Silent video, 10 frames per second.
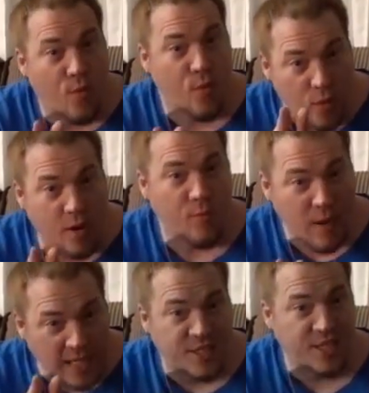on
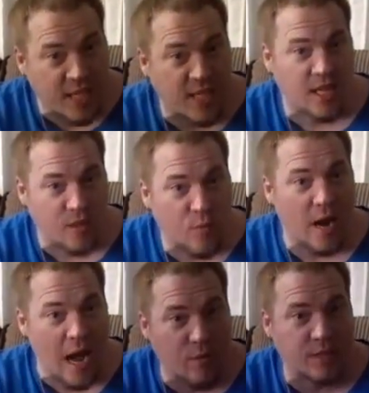my seat, like where
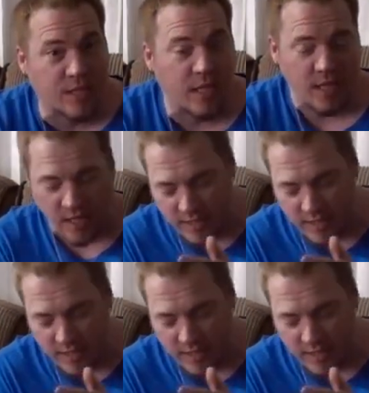I was sitting.